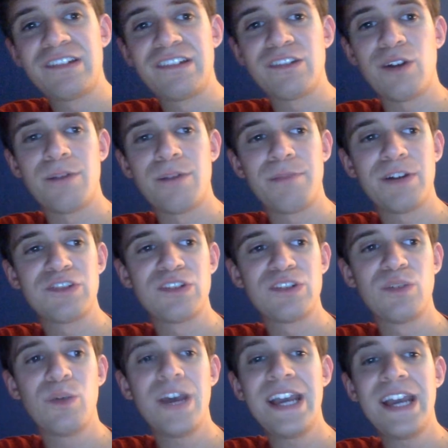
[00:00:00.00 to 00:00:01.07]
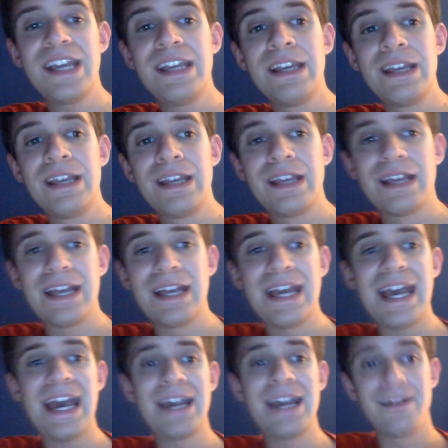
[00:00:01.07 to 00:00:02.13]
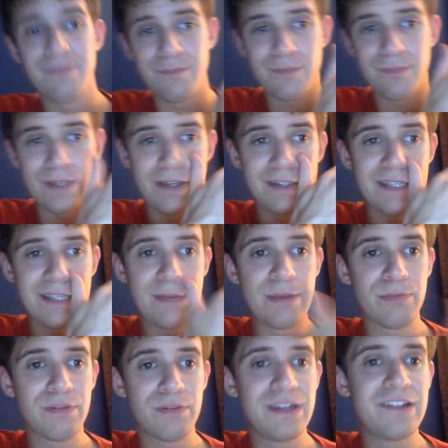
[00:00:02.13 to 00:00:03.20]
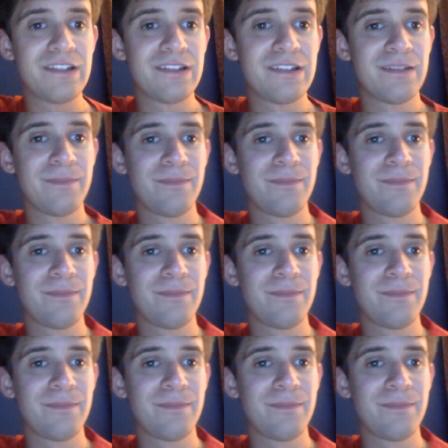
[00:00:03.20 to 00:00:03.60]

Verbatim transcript: He started punching away at uh, Damian Priest.